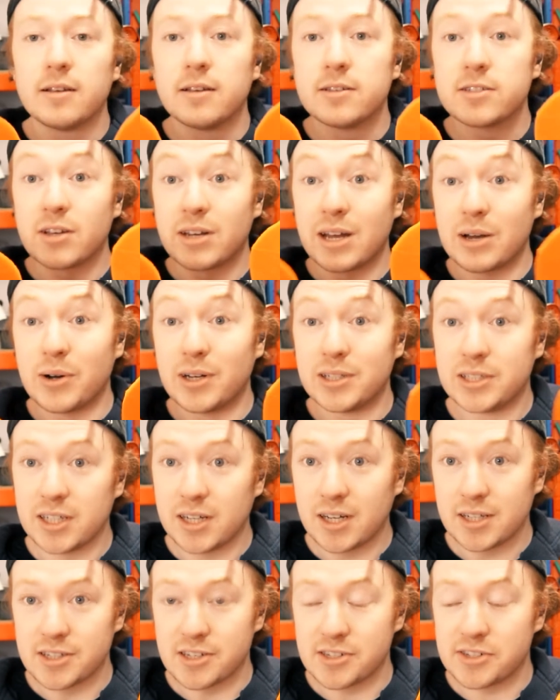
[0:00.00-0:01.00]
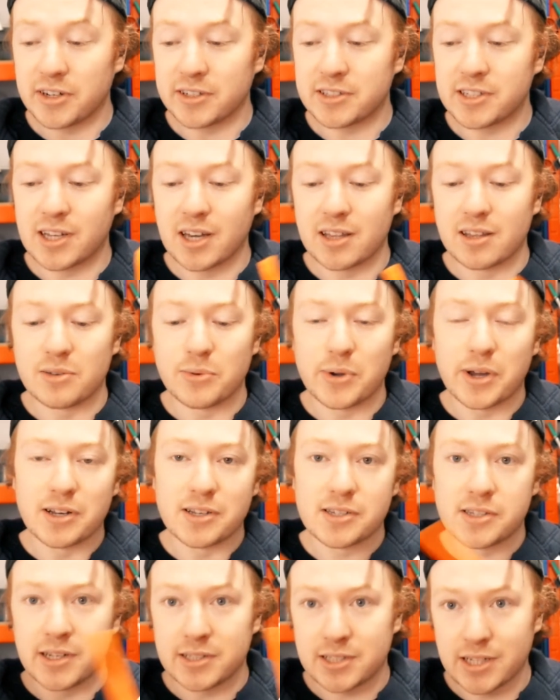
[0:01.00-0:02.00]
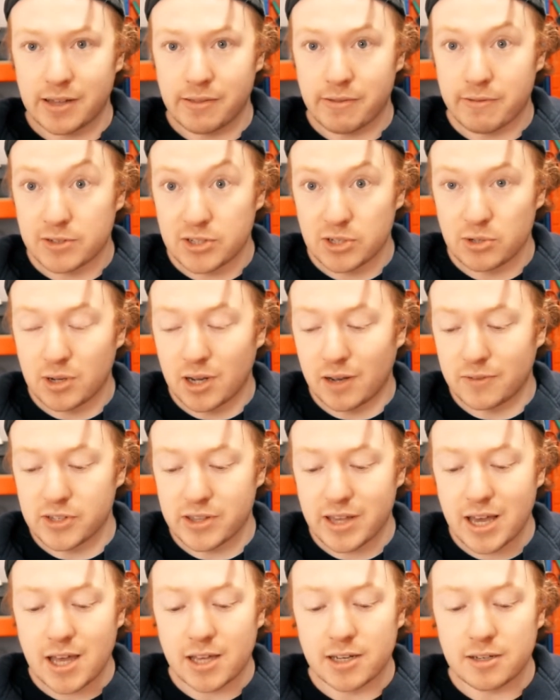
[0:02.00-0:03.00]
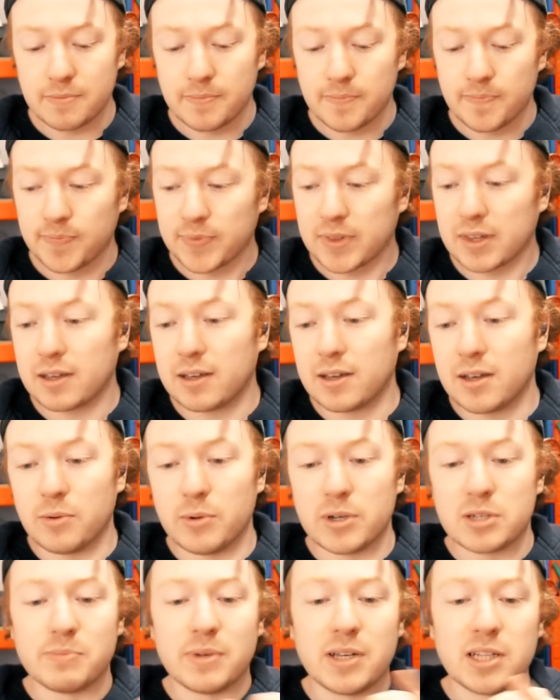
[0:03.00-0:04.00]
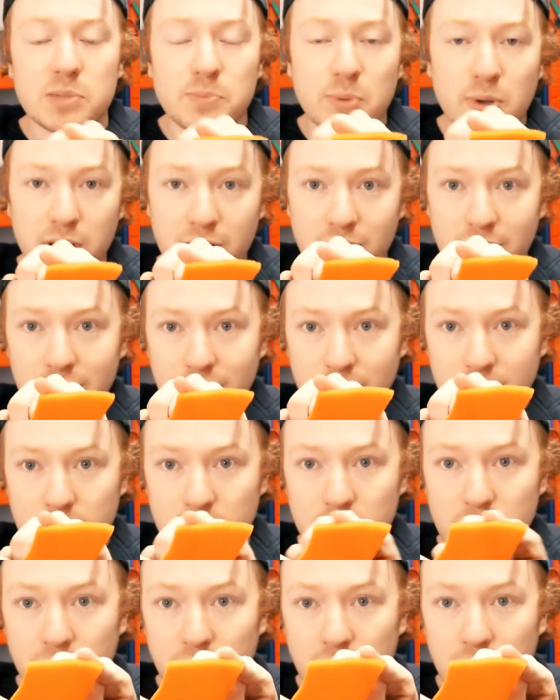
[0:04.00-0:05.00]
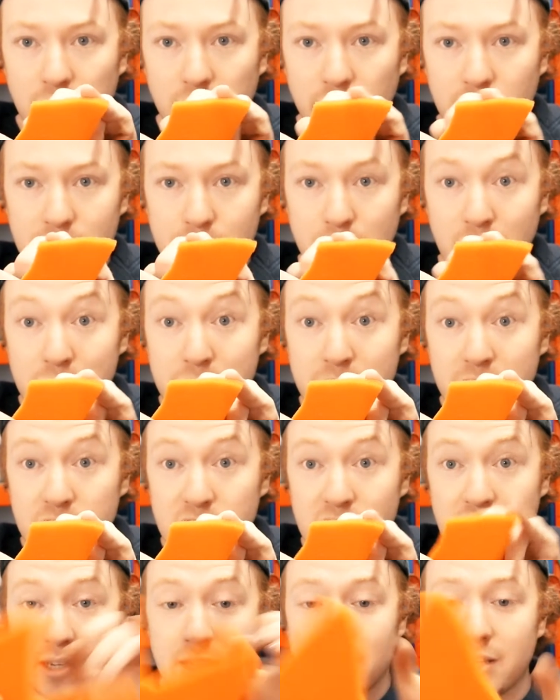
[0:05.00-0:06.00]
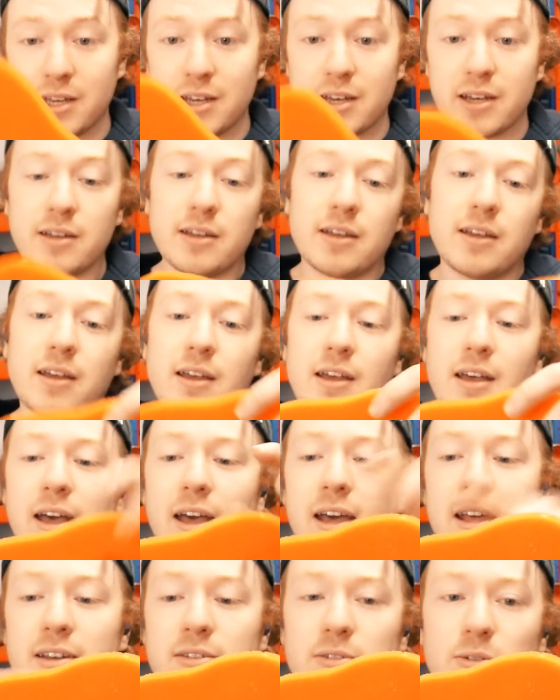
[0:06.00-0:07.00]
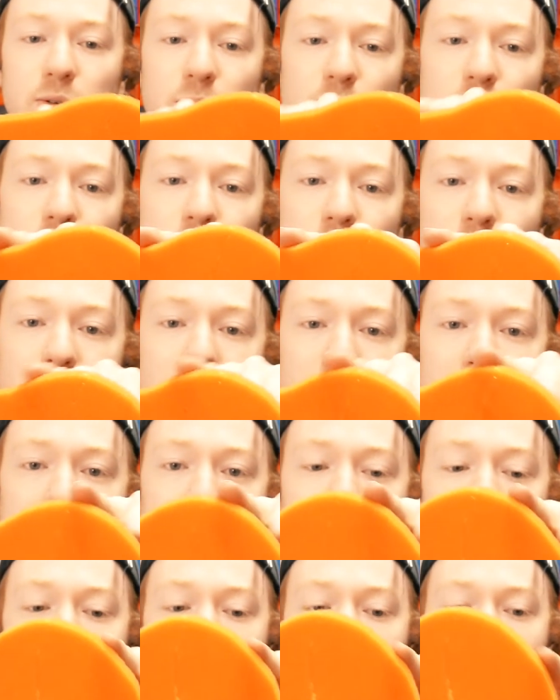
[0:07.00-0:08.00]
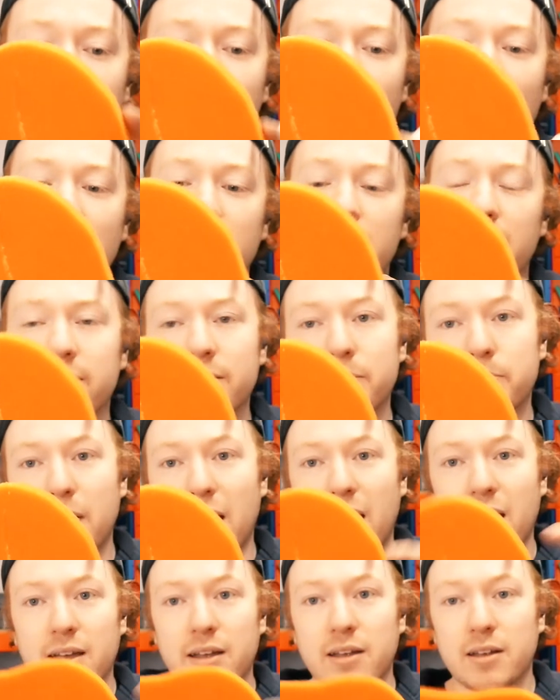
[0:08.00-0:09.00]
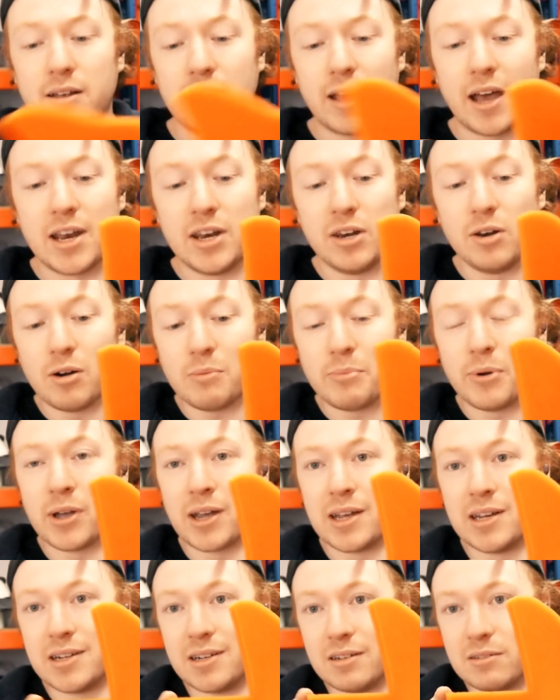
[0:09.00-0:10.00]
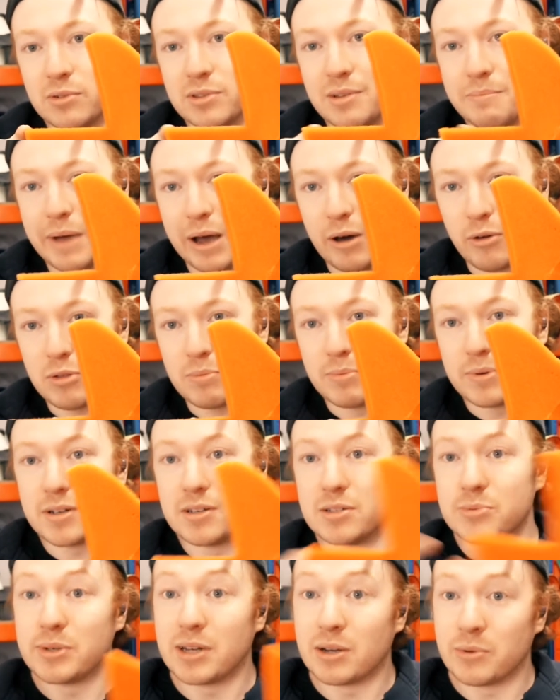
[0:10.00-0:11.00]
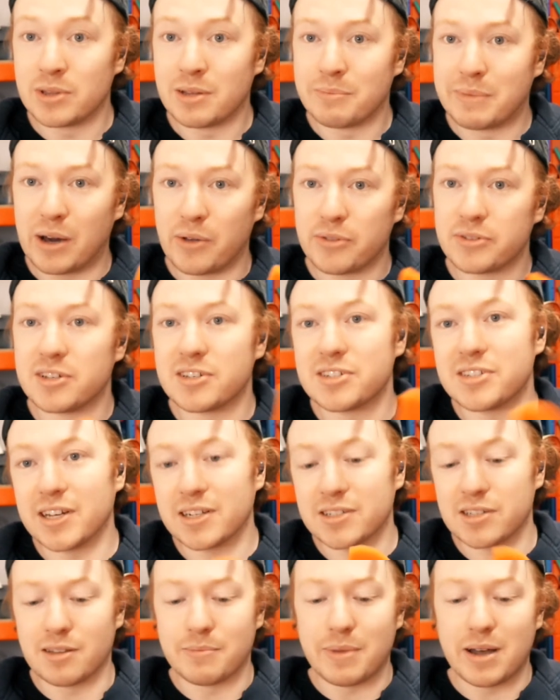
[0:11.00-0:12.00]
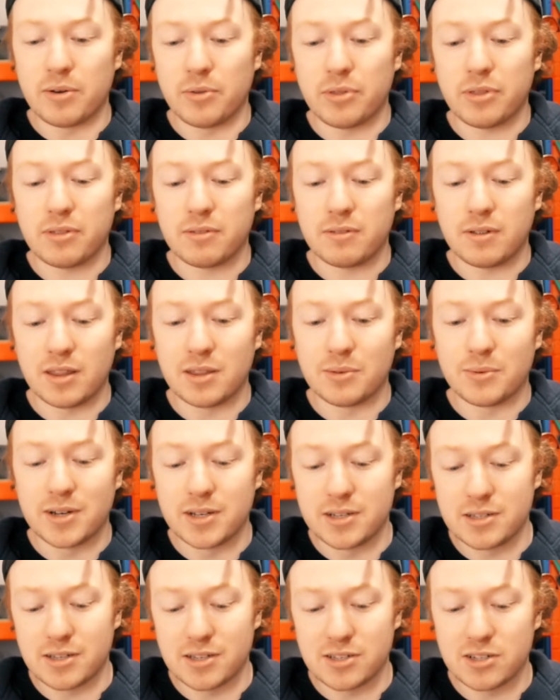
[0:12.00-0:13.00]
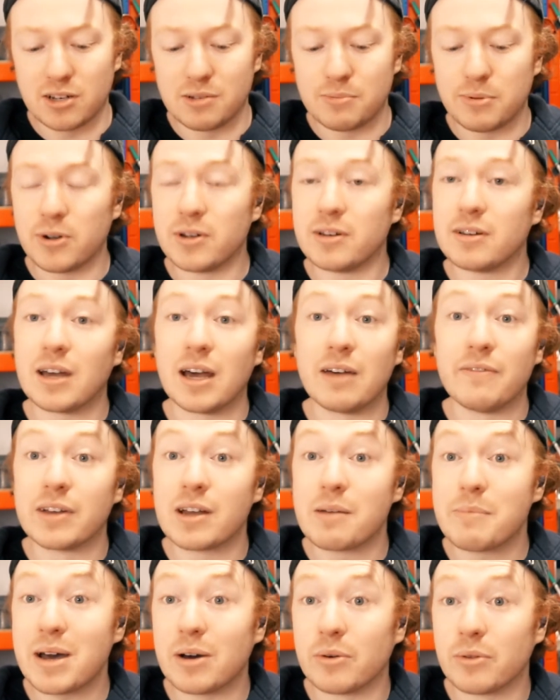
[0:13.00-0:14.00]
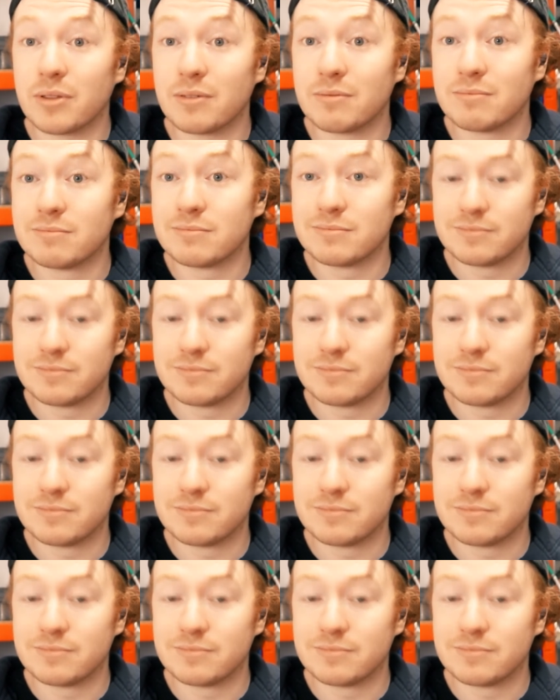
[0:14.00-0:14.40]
So now our darts are stuck together, we're going to stick together the two halves of the head, which means putting glue on the bottom of the chin here and all around the top of the head and the back, and not putting any glue on the mouth because we don't want the mouth to stick to the mouth. Otherwise, there's no point having a mouth.